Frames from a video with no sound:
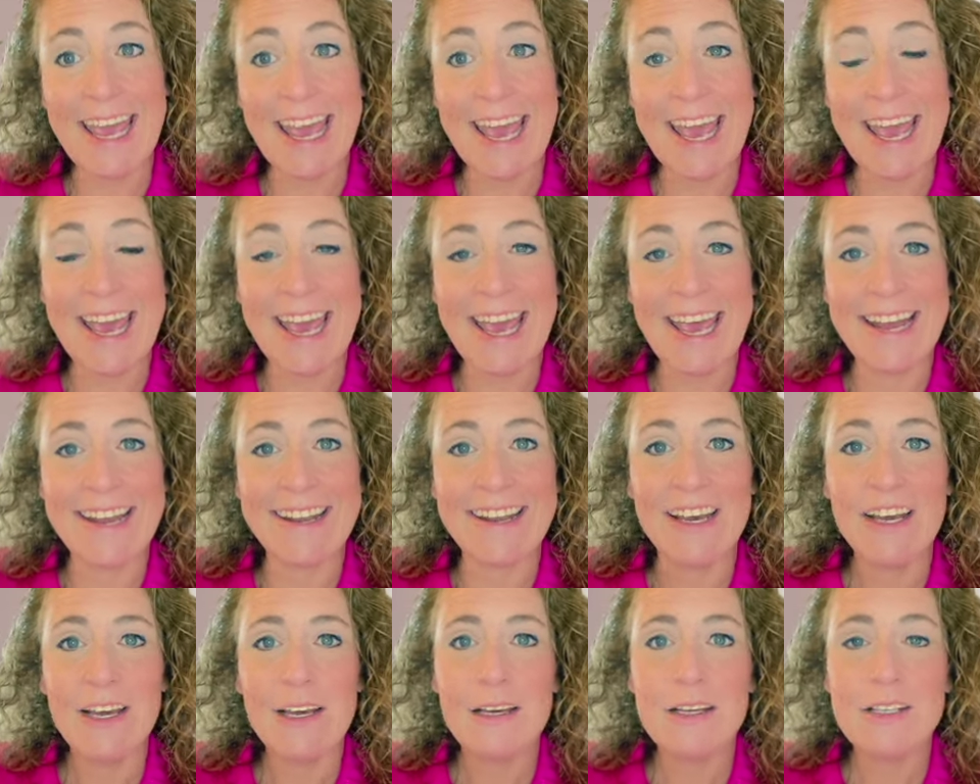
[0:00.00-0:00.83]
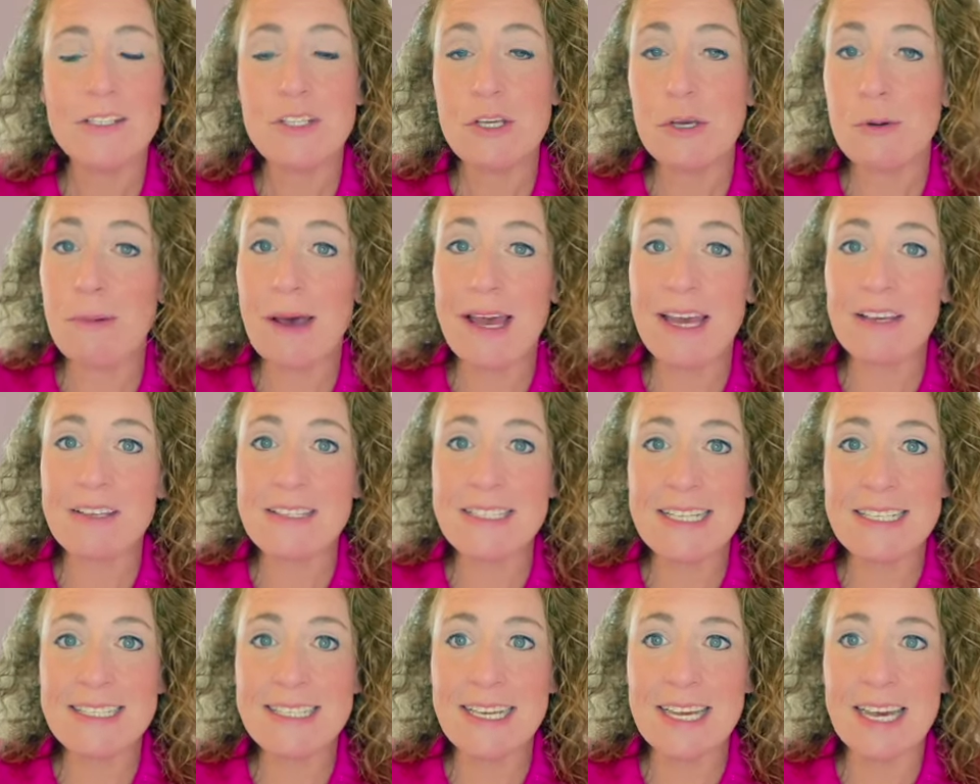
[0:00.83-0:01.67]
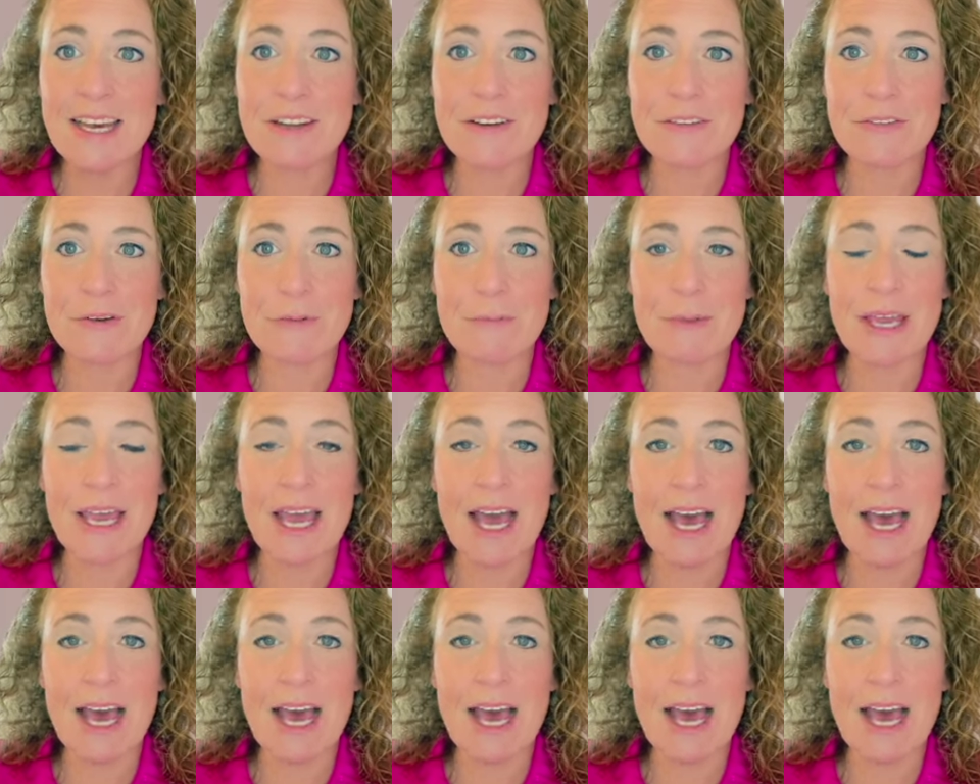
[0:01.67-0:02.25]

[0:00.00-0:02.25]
and 2 miles doesn't cut it for me.